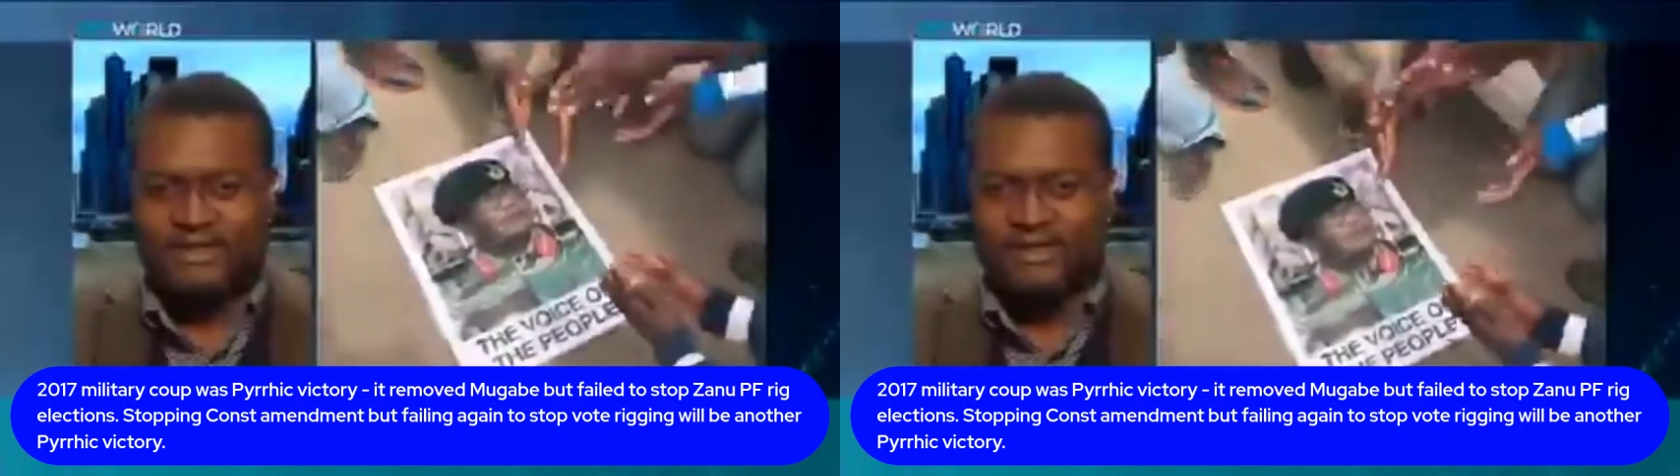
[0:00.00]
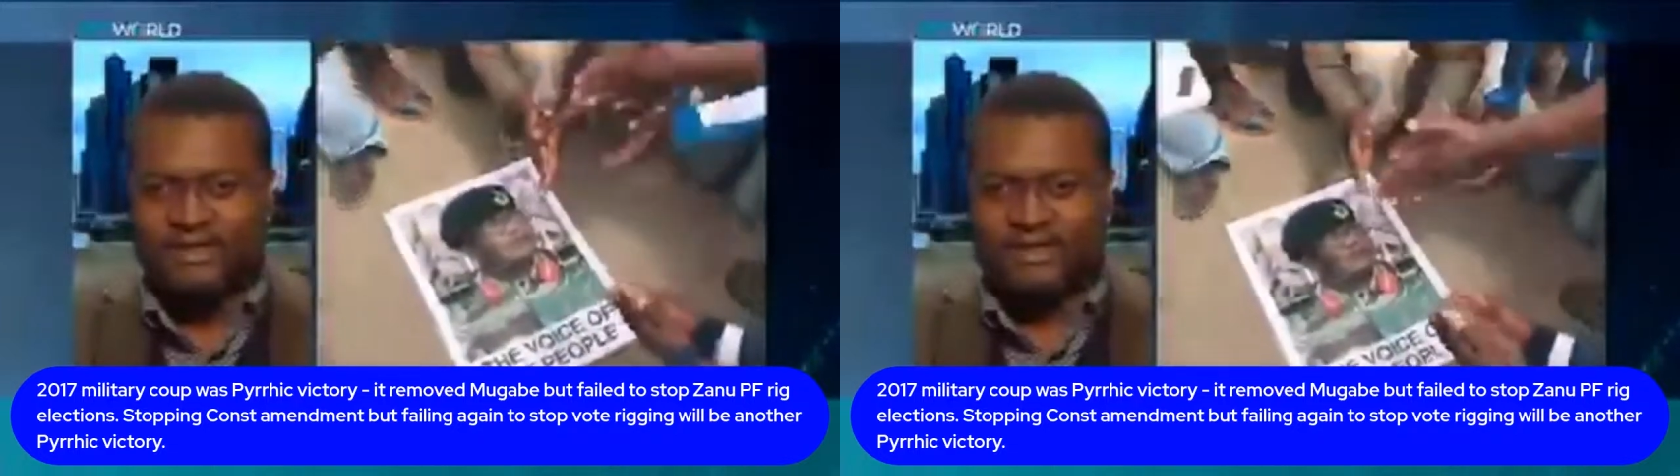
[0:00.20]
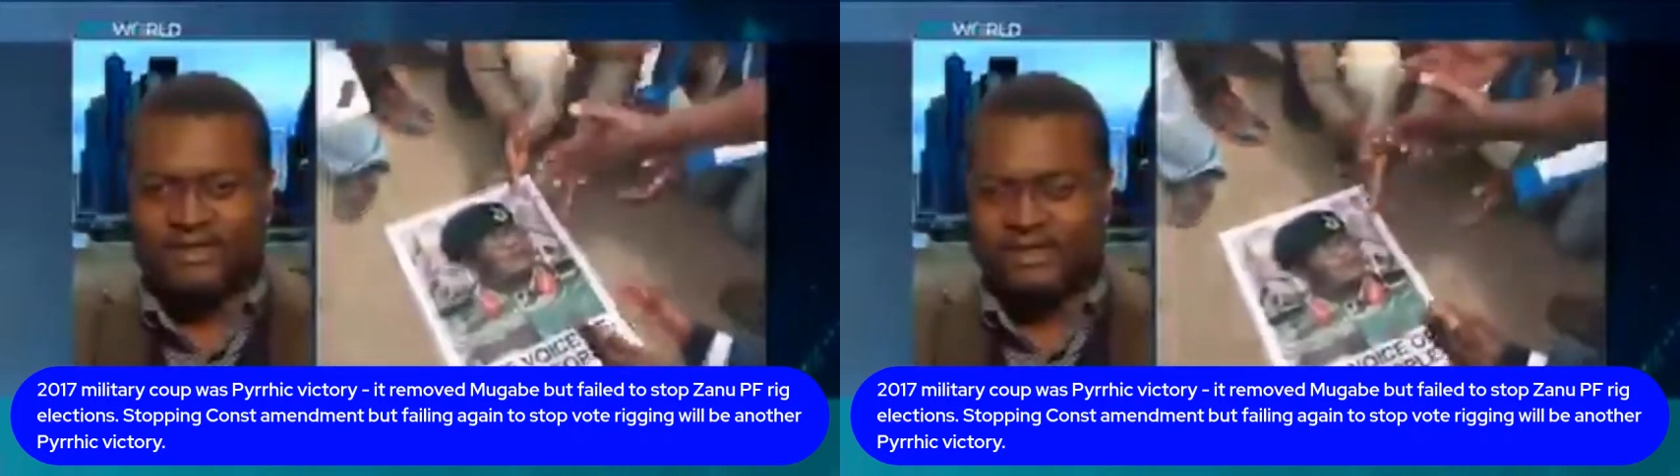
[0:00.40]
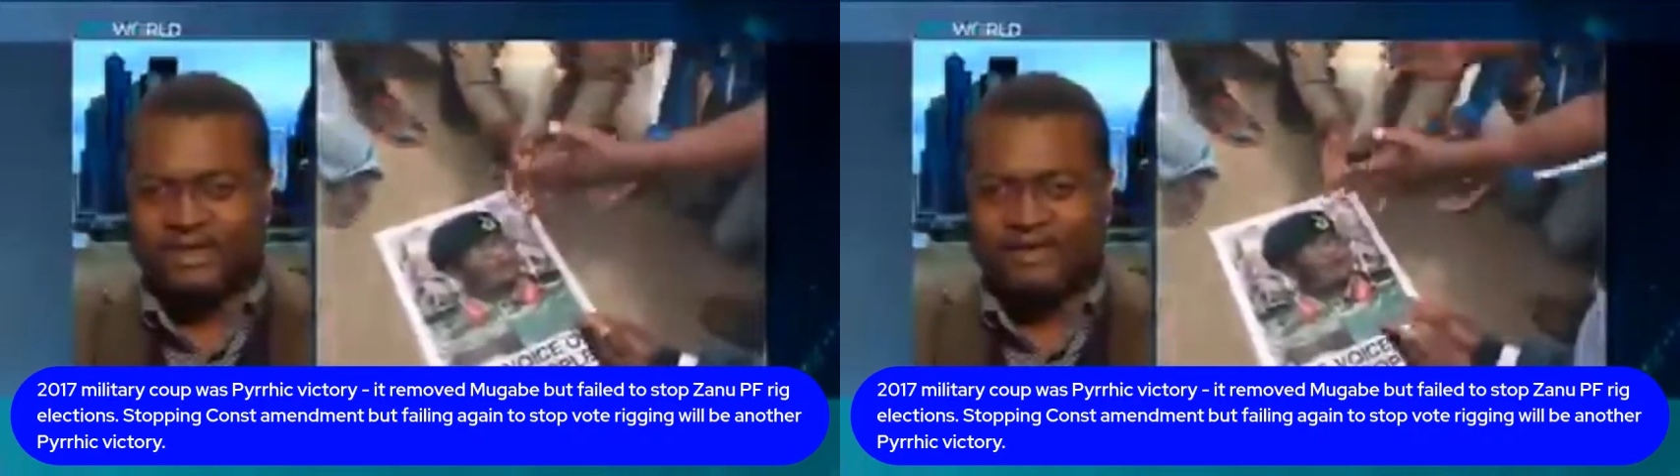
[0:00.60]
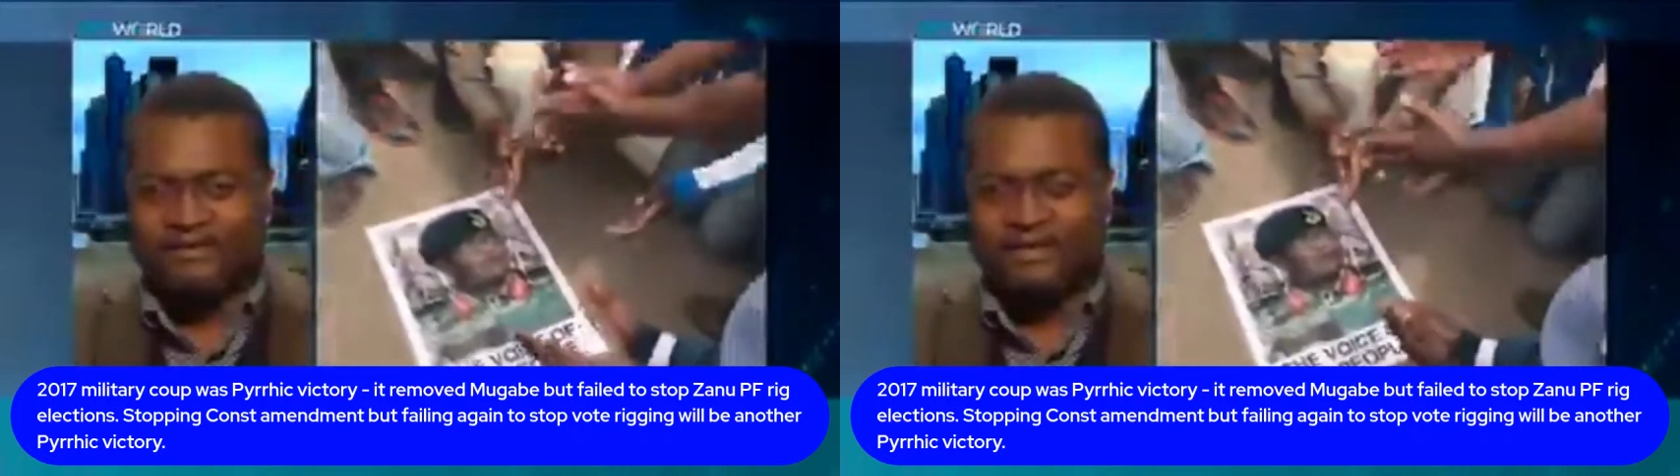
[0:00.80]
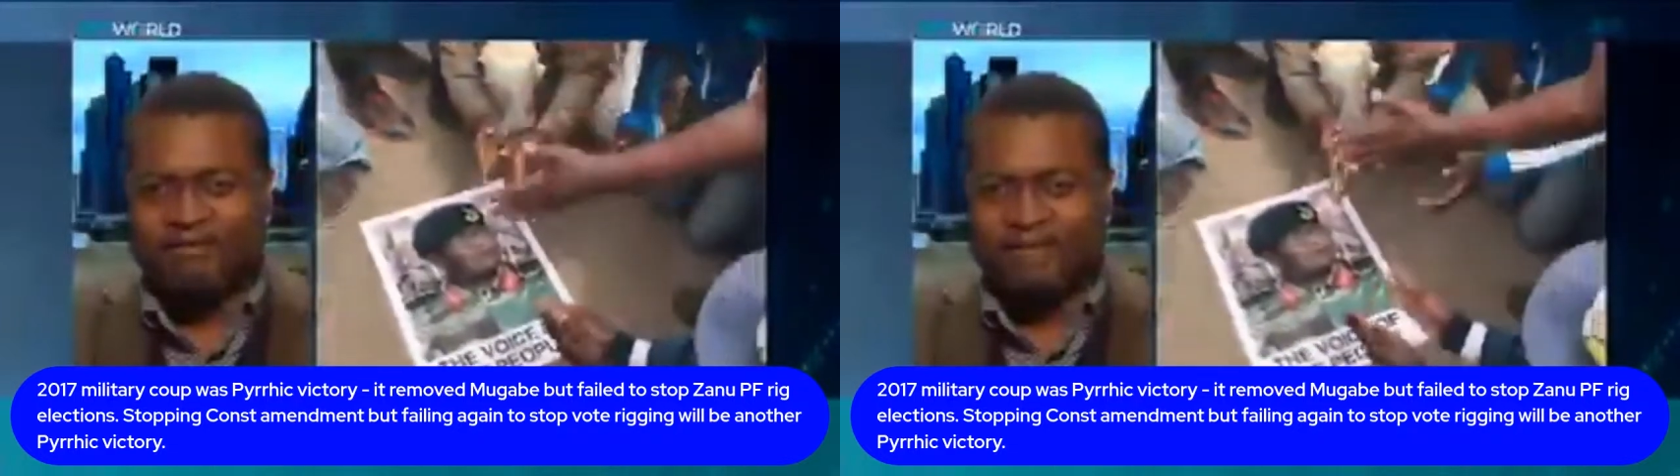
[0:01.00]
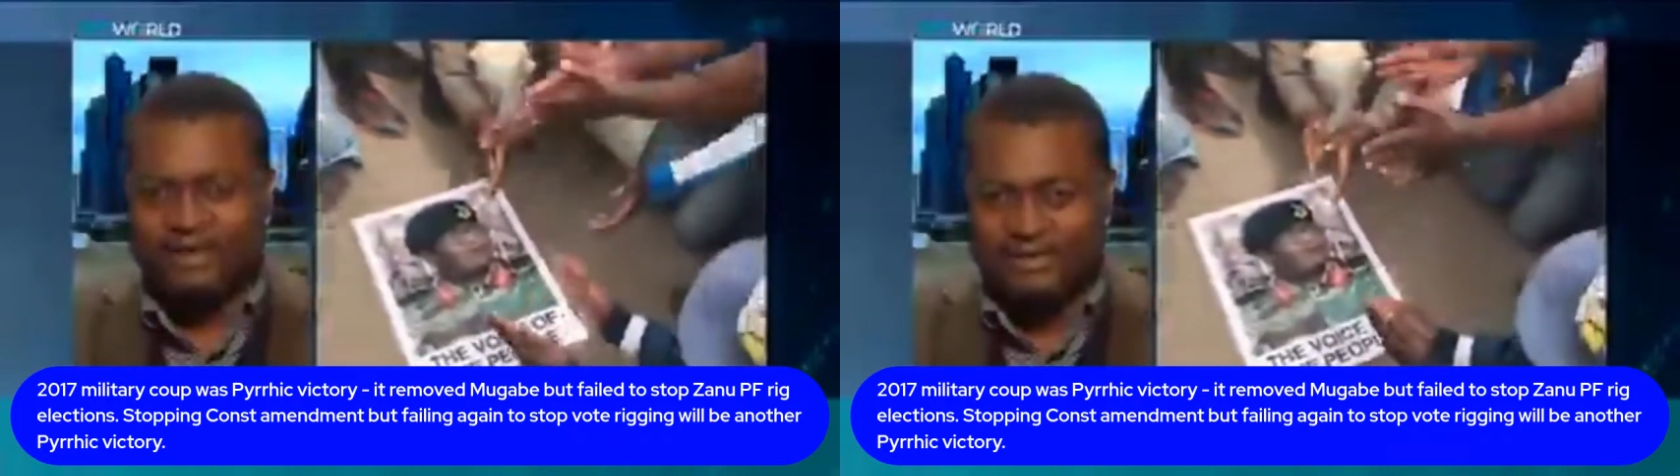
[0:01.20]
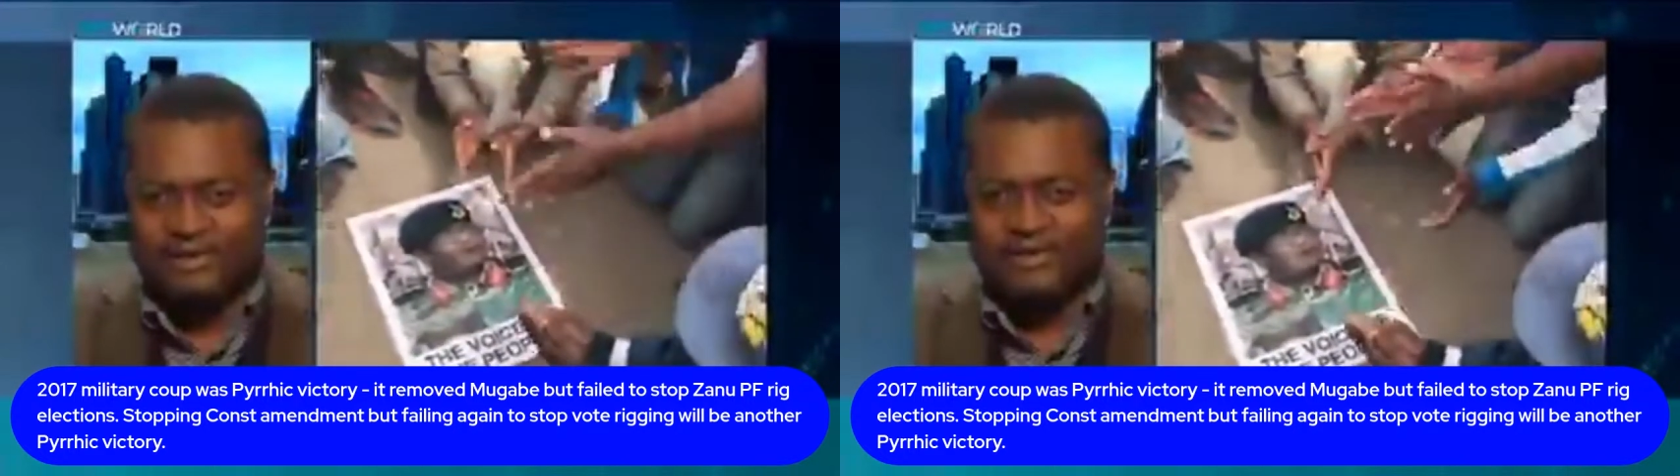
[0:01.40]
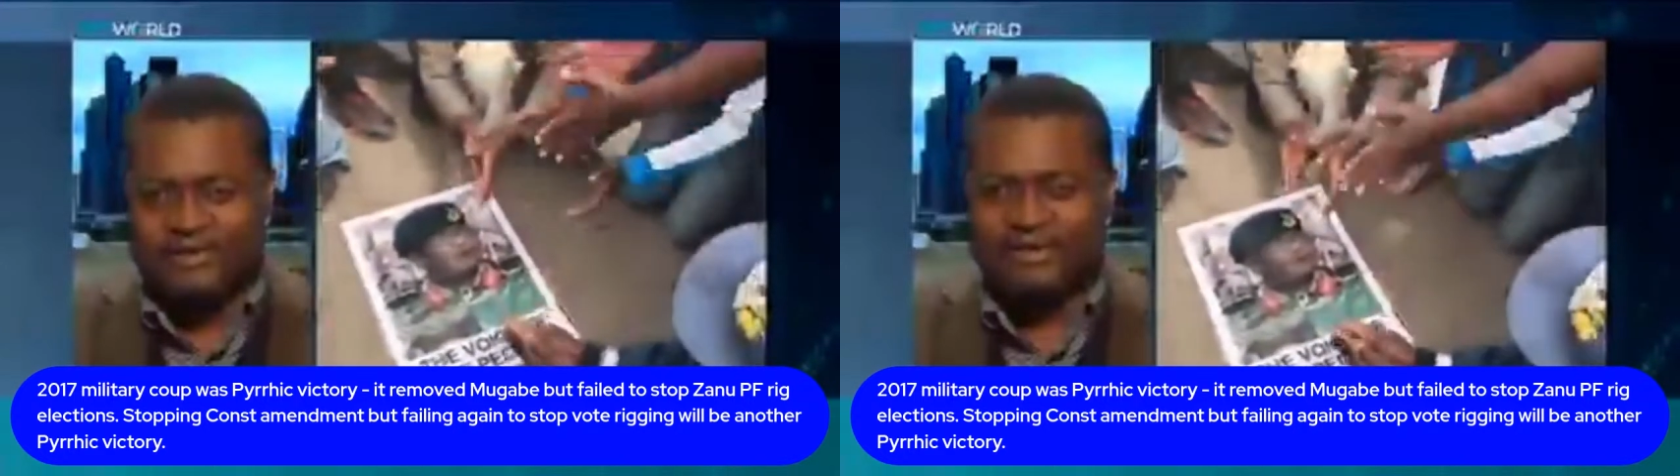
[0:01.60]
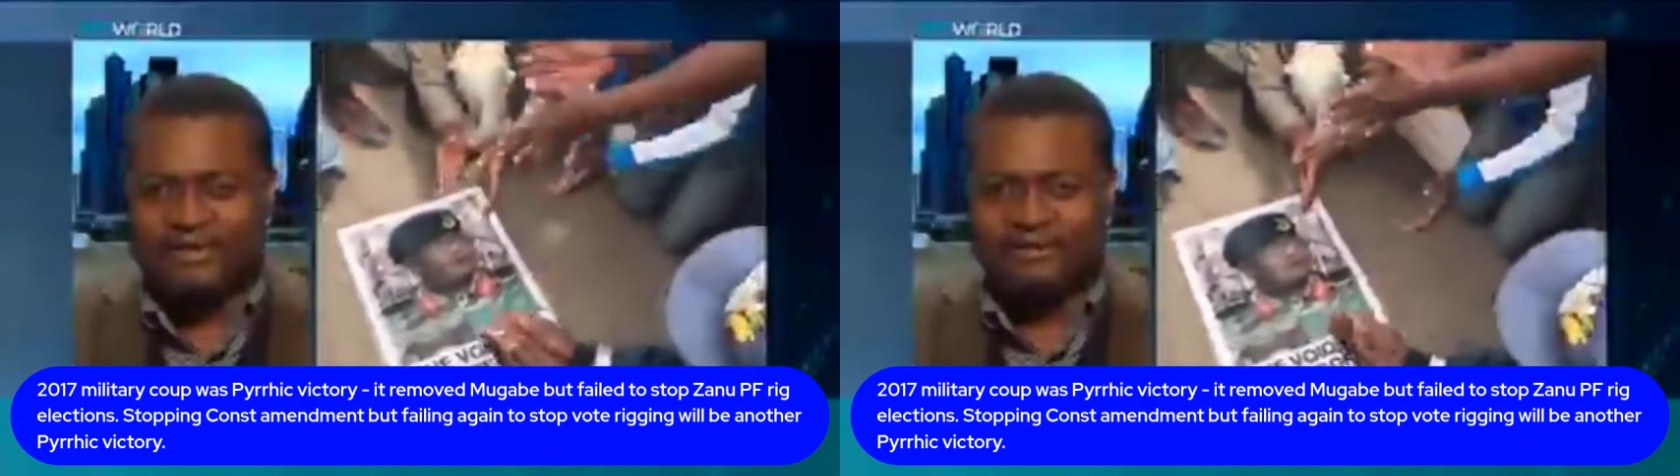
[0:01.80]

that having a military